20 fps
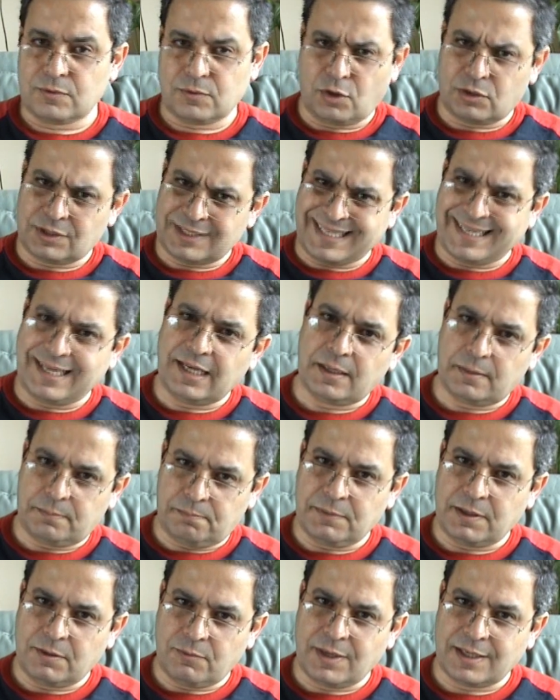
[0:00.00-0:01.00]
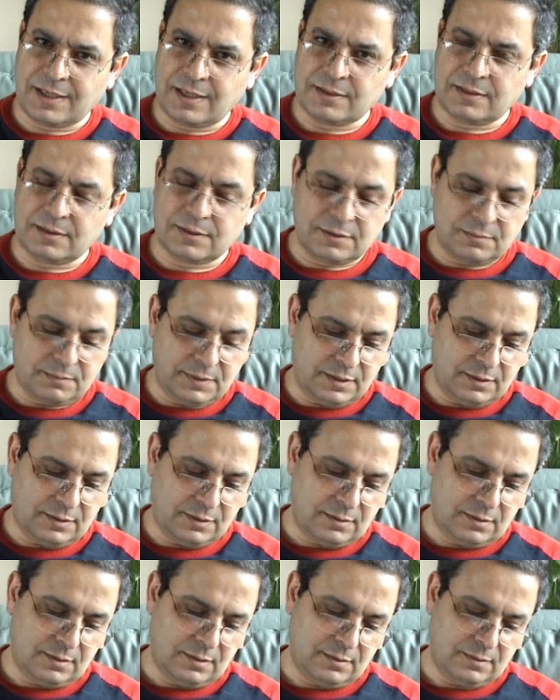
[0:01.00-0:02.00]
not killed me when I disobeyed
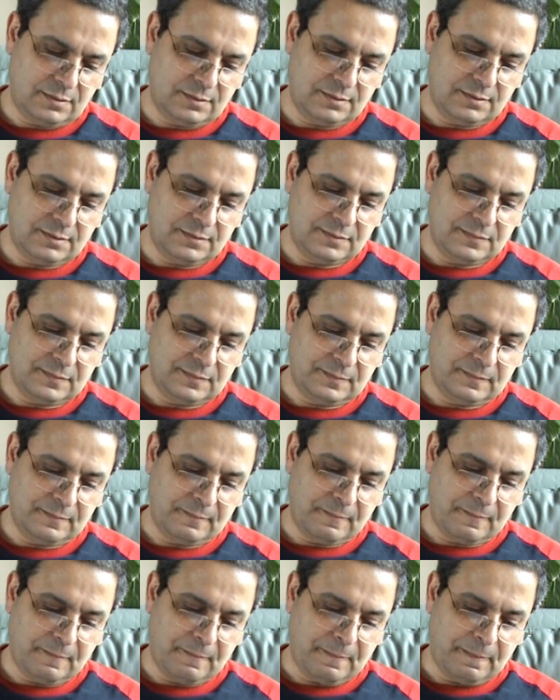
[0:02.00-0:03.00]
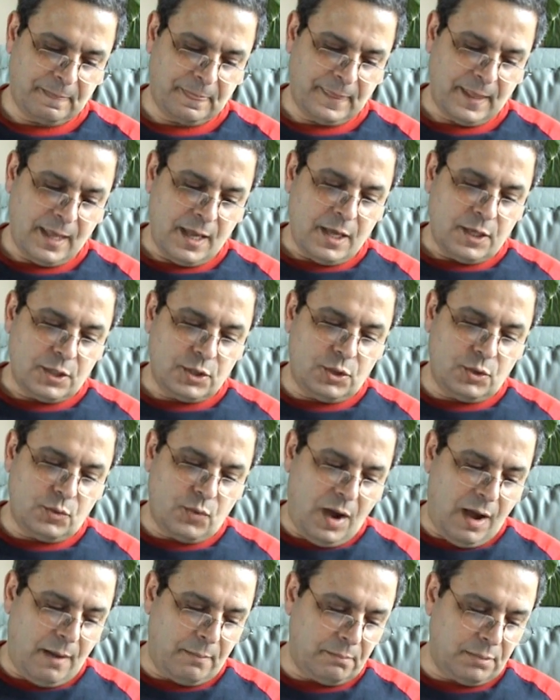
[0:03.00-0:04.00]
your law.
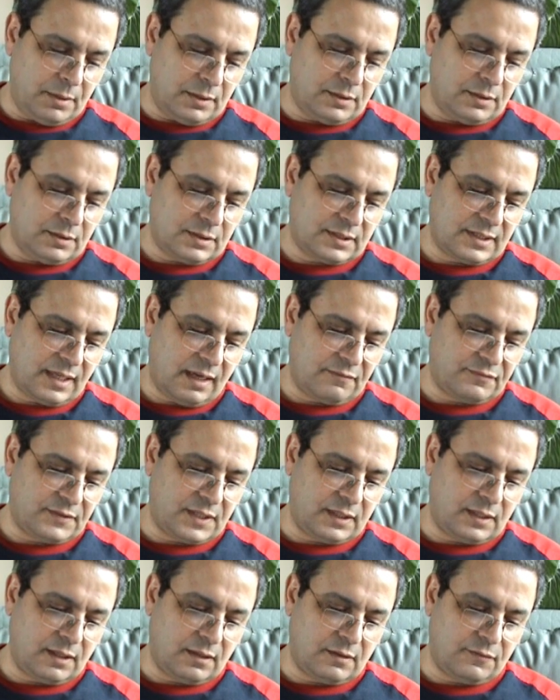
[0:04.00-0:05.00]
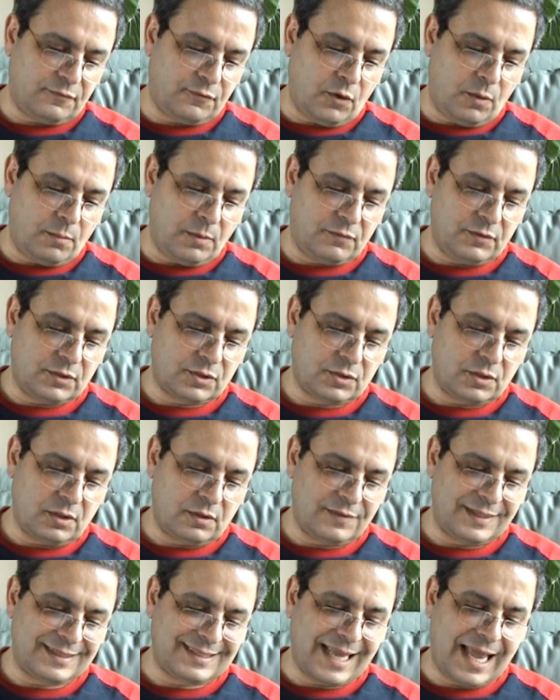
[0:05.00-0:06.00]
You humbled yourself, taking the form of a
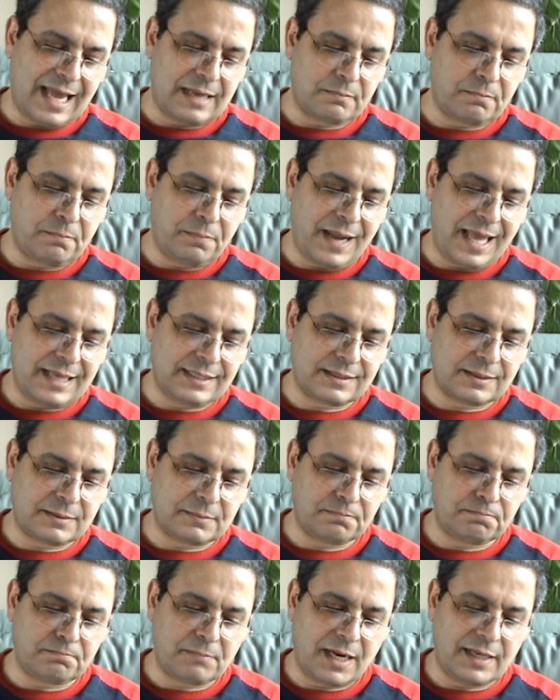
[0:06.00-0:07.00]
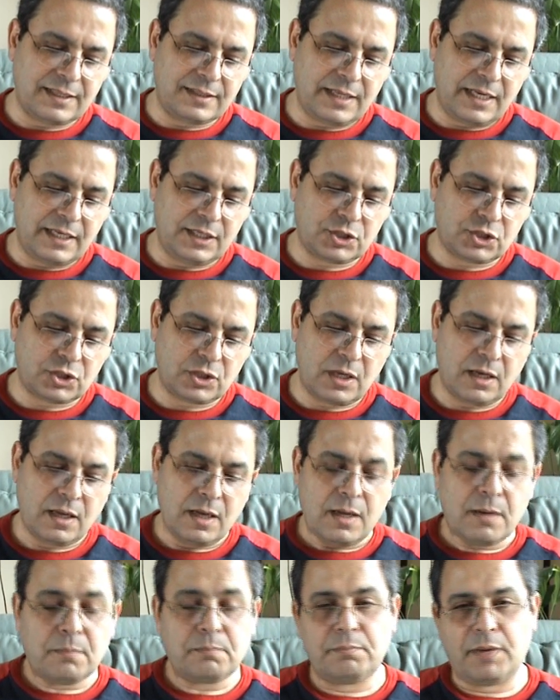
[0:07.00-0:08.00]
servant, and blessed my
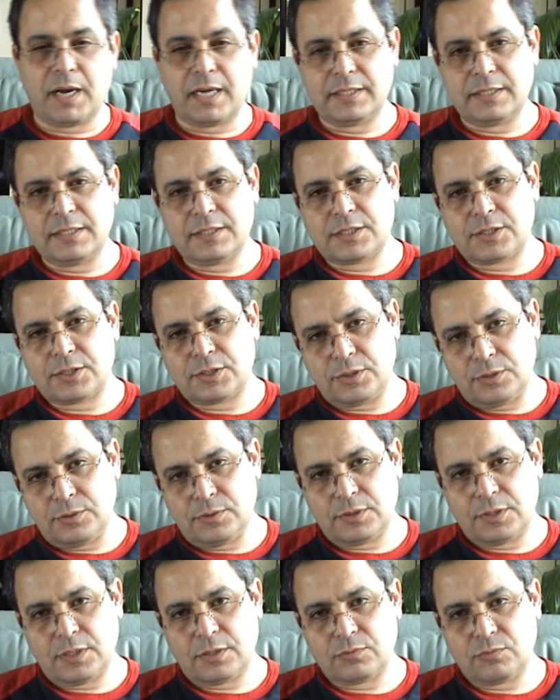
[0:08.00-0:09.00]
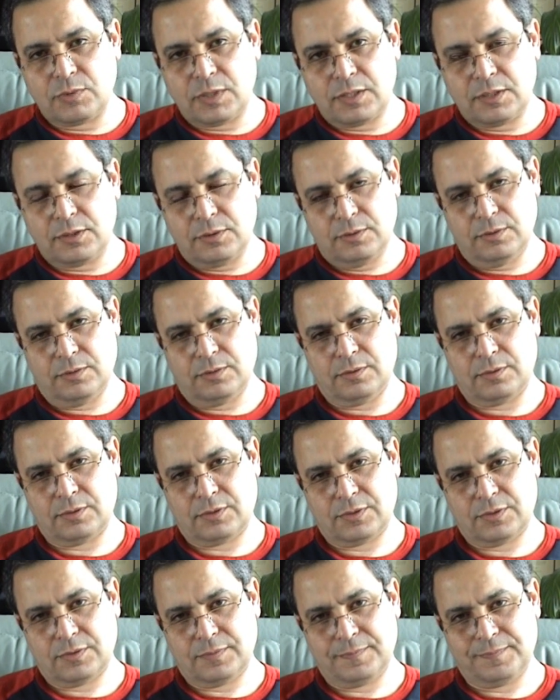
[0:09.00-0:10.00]
nature by its union with
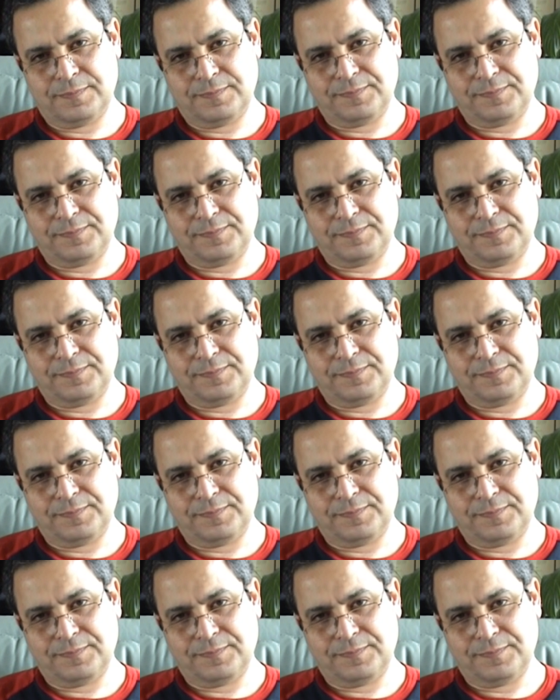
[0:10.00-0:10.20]
yours.